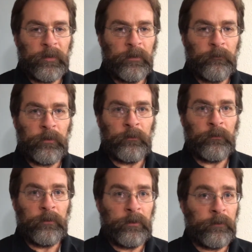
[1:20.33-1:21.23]

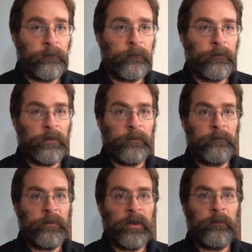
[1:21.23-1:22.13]
First off,
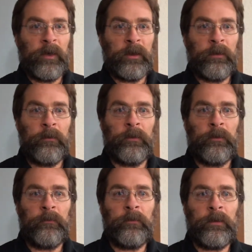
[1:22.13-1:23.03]
anybody
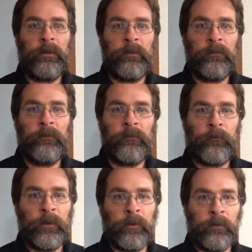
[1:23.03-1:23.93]
that
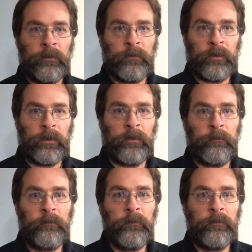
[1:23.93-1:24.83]
frequents any
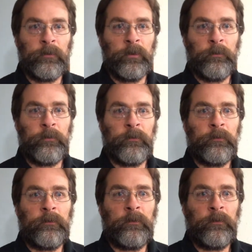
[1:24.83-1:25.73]

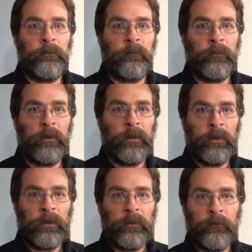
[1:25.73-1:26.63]
groups or
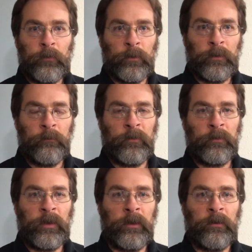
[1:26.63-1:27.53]
forums
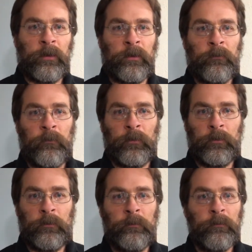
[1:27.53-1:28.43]
or anything
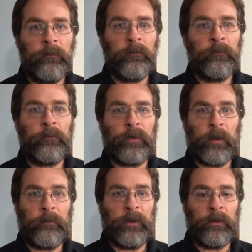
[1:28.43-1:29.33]
for
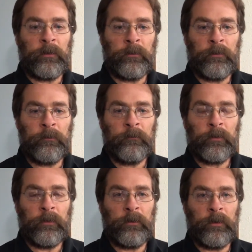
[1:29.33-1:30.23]
prepping
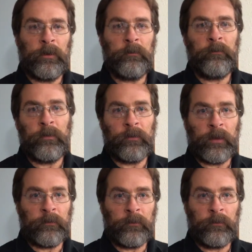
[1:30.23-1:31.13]
or
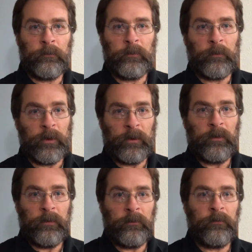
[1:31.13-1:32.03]
disaster
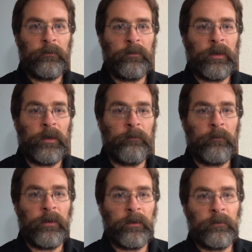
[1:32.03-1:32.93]
preparedness type
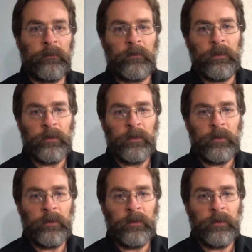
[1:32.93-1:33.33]
things,